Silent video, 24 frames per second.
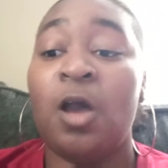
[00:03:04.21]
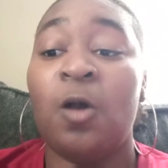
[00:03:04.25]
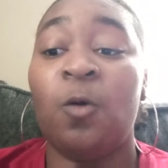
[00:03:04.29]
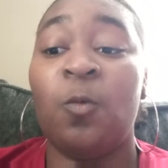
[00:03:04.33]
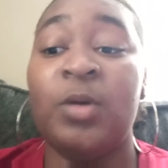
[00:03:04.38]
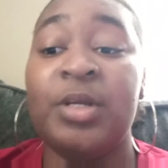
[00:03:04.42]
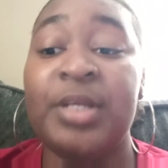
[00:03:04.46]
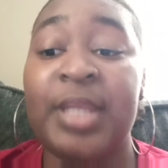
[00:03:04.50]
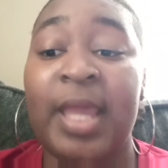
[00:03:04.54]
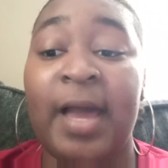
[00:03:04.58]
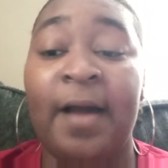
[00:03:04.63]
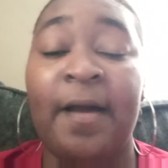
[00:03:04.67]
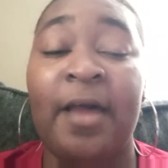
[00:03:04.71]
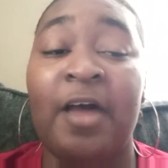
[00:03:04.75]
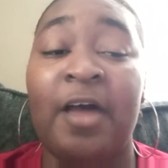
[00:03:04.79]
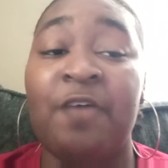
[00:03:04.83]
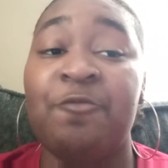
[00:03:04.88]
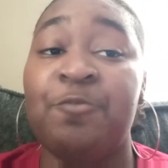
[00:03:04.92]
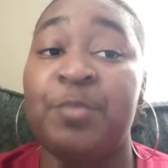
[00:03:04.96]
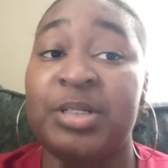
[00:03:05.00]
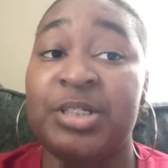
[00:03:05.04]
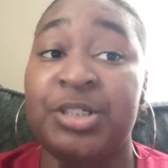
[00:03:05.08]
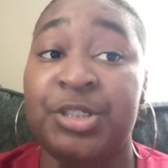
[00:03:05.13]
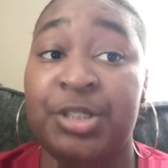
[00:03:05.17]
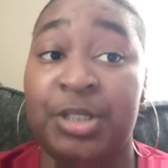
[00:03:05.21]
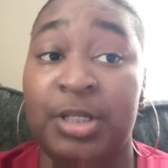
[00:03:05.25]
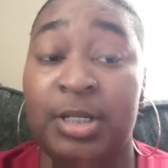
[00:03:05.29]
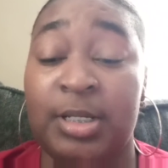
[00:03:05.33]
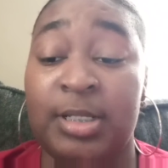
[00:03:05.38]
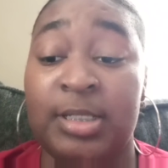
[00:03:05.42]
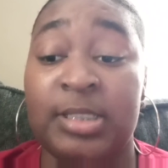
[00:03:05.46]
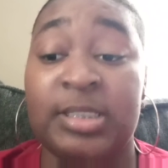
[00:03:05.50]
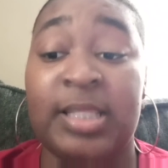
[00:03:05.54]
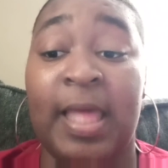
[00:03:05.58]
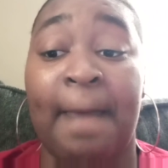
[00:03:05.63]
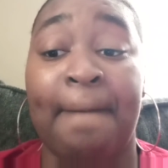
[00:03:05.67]
We now have
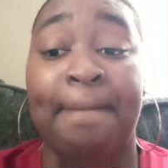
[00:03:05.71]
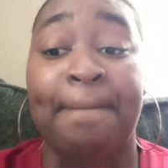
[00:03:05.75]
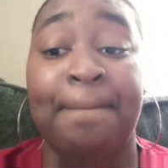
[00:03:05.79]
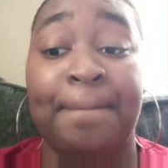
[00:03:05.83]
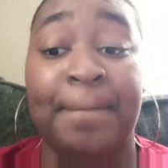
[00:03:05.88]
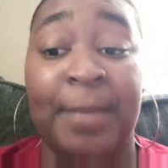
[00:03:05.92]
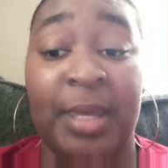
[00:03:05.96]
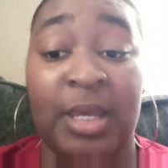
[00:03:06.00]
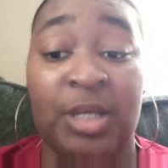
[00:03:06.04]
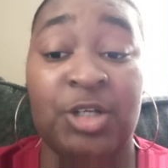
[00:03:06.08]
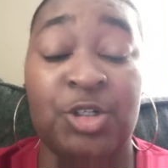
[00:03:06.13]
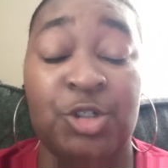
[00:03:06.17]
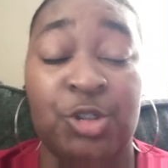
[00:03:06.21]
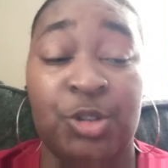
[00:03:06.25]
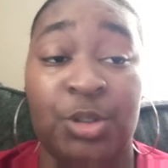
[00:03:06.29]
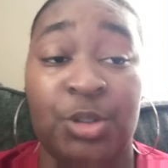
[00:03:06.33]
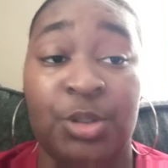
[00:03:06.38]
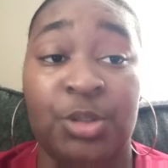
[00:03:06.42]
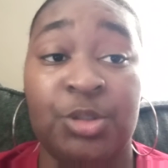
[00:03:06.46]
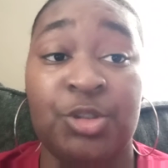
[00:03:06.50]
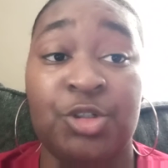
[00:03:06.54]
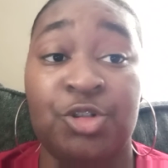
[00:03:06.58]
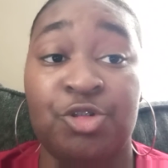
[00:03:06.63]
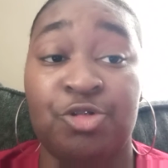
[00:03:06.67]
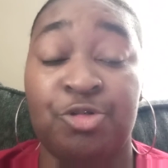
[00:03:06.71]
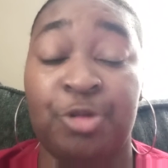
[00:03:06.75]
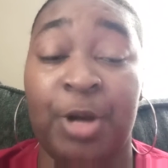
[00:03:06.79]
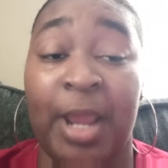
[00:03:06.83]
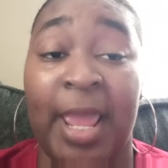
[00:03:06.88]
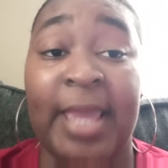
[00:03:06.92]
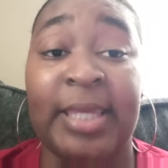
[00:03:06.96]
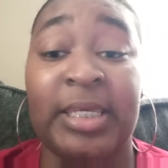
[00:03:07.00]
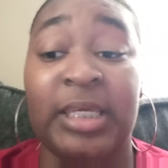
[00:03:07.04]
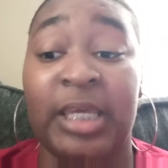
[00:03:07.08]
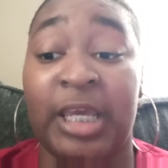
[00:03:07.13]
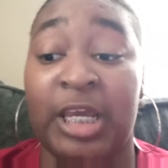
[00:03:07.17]
machines that measure,
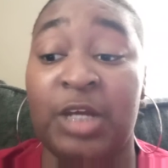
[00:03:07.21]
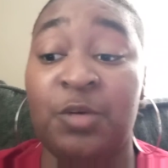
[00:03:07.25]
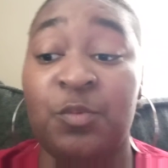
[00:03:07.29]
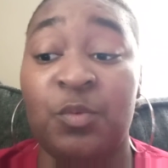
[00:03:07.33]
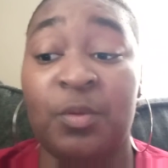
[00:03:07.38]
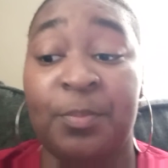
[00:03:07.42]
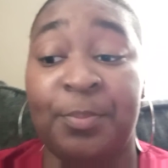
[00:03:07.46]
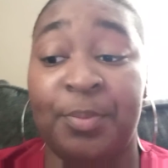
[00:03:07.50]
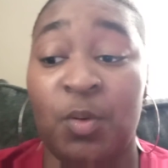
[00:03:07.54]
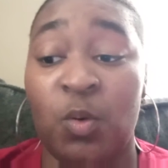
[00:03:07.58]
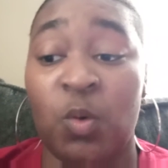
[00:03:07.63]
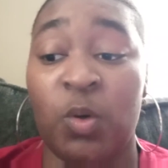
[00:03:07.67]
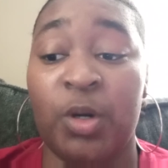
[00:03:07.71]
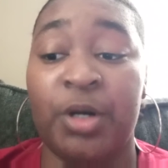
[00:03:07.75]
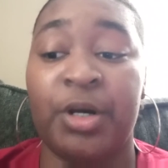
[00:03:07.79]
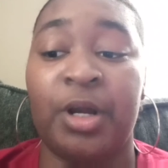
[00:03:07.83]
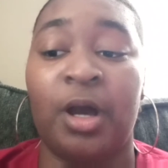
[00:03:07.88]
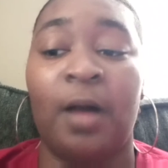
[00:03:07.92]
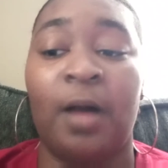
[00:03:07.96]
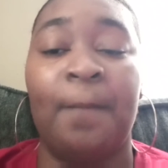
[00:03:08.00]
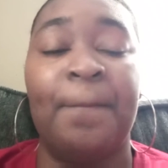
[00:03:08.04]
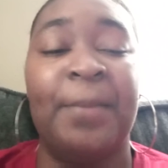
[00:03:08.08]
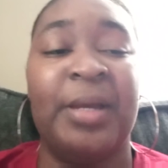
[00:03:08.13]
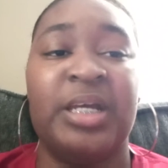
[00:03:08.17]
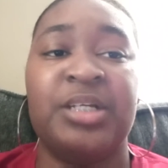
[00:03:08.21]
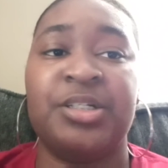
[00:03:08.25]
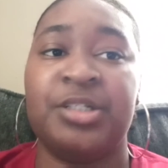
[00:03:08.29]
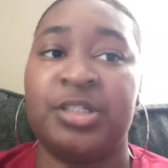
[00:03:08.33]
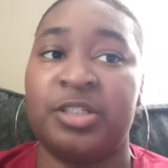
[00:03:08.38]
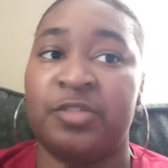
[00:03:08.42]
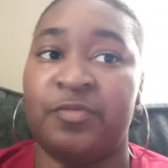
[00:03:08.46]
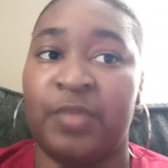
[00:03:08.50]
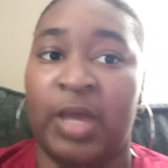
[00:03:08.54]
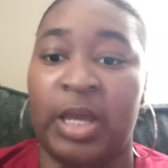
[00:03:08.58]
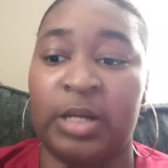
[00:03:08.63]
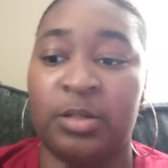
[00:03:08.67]
track, and report a
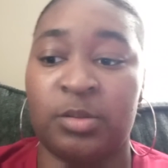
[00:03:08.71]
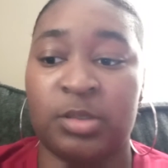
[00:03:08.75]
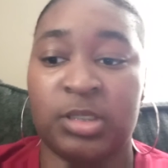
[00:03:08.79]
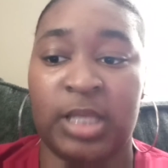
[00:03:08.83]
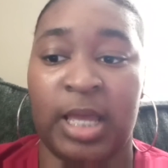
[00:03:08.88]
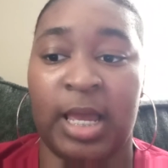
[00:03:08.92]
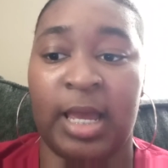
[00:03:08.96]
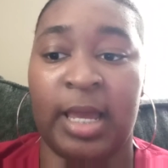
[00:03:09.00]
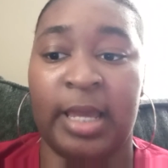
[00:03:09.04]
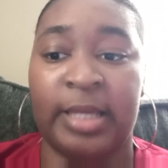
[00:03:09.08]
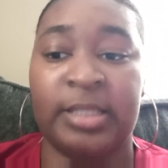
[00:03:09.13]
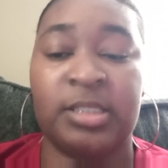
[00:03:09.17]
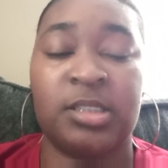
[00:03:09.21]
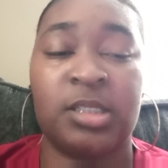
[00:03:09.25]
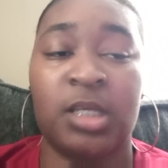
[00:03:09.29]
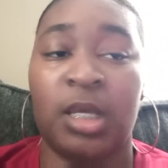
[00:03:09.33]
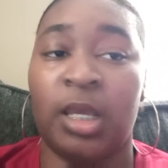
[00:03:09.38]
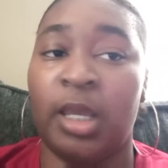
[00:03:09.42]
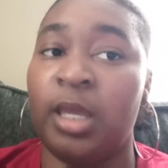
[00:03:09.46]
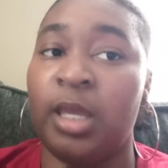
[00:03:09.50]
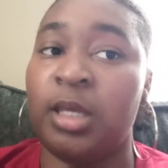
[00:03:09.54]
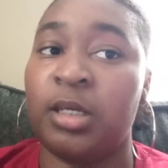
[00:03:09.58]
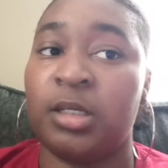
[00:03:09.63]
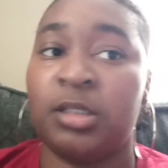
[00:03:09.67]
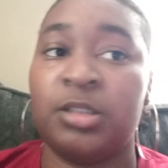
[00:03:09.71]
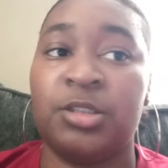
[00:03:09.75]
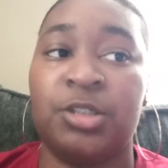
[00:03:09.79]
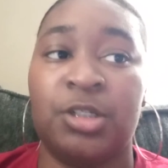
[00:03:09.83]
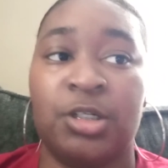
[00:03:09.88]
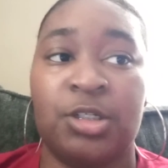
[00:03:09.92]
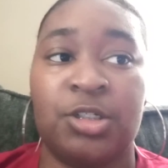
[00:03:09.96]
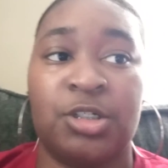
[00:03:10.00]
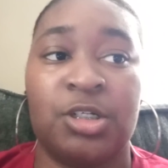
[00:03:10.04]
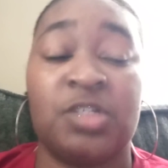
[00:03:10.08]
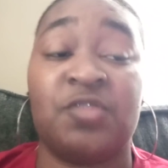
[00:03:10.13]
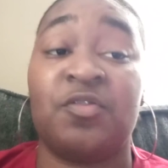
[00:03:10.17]
patient's vital signs and
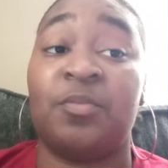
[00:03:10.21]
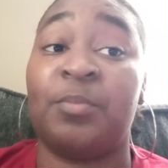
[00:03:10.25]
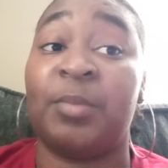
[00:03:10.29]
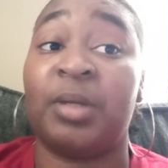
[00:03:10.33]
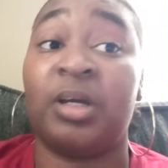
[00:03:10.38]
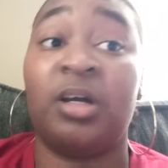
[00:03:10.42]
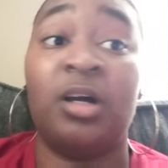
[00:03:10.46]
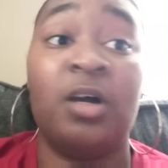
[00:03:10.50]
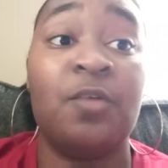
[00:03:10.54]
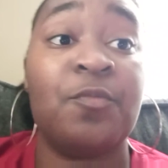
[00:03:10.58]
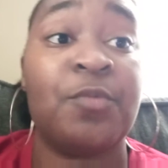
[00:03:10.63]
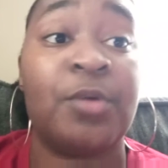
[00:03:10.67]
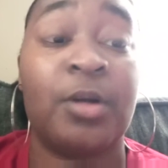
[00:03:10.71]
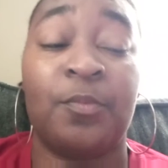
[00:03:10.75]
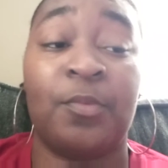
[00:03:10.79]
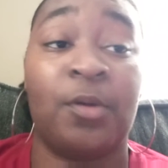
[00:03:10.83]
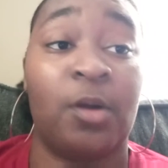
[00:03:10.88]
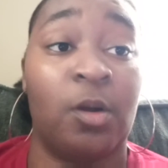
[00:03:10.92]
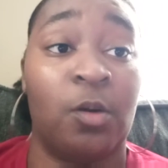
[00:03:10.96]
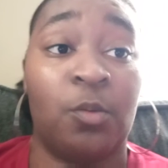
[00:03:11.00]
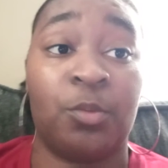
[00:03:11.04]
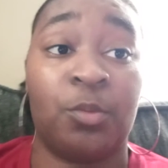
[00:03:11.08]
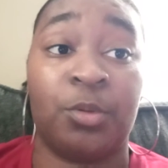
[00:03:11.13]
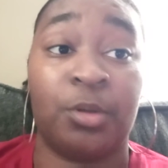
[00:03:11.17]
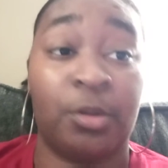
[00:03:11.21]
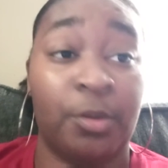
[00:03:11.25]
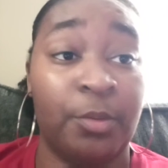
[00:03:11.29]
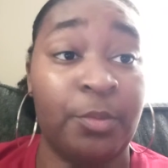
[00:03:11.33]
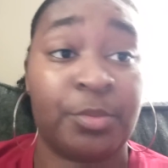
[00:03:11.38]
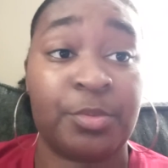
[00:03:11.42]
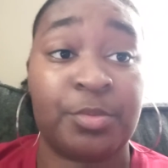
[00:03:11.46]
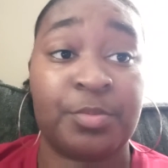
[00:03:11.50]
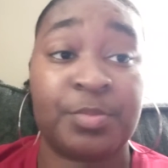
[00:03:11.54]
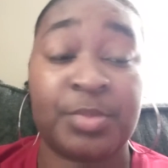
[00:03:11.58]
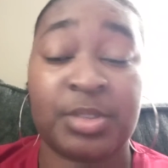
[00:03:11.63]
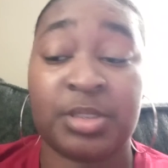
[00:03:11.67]
conditions from the comfort of their own
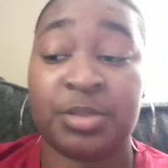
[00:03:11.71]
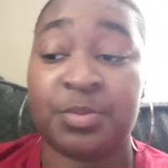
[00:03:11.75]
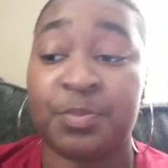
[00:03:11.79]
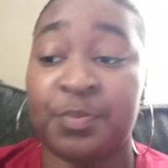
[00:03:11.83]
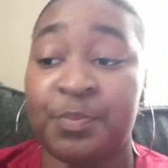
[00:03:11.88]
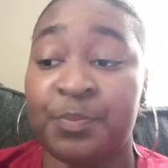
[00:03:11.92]
homes.